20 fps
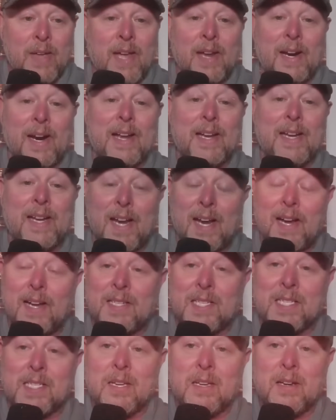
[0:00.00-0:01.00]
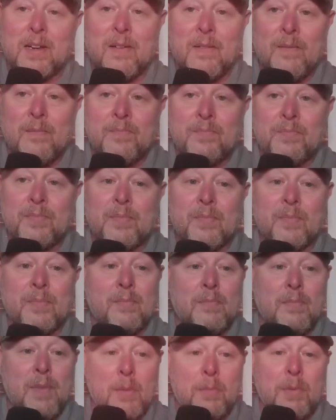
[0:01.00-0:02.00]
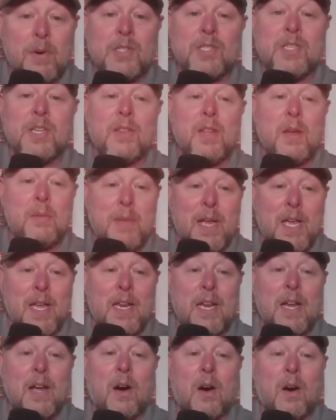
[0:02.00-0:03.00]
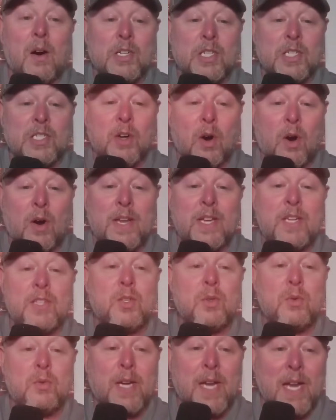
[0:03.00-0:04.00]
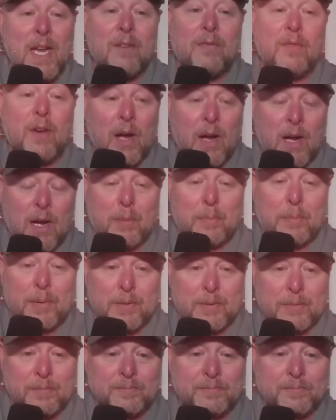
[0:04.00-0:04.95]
And I guess members of the media are starting to give up.